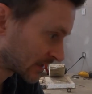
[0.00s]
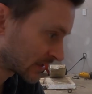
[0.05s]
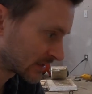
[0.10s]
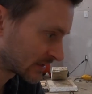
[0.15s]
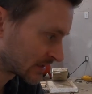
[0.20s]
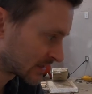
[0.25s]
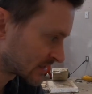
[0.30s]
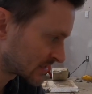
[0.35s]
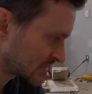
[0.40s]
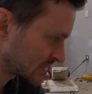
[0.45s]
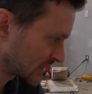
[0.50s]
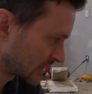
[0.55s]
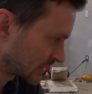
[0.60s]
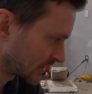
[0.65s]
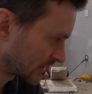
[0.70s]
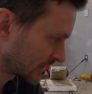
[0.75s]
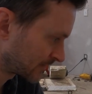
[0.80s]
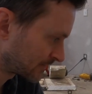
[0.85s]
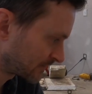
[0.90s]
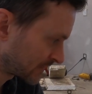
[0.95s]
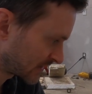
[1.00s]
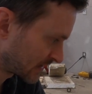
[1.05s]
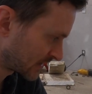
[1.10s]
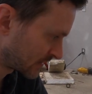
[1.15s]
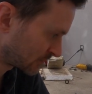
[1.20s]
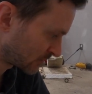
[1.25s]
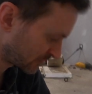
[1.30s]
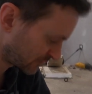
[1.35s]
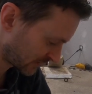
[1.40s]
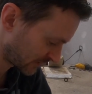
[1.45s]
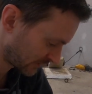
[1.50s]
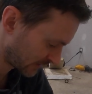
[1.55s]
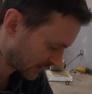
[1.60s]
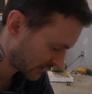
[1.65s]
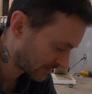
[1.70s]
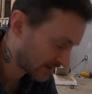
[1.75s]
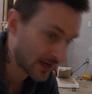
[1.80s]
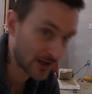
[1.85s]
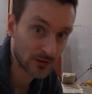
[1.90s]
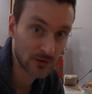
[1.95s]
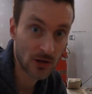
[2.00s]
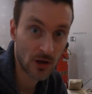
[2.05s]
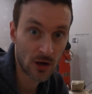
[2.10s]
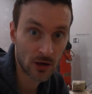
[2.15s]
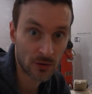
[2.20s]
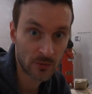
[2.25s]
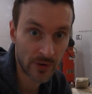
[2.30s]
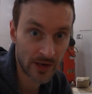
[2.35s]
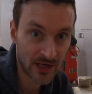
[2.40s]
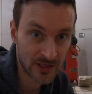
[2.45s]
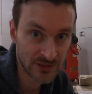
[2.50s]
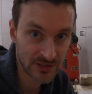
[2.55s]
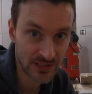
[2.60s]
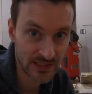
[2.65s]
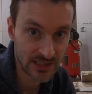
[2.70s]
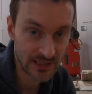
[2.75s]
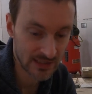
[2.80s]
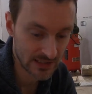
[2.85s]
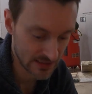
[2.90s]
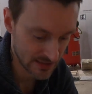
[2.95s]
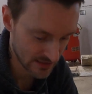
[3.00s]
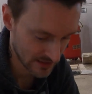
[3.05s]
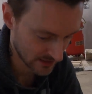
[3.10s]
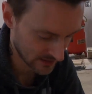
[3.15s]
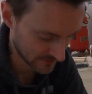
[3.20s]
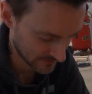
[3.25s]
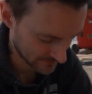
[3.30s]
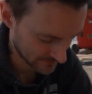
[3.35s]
into the ceiling, and then we'll figure out how long we actually need this thing.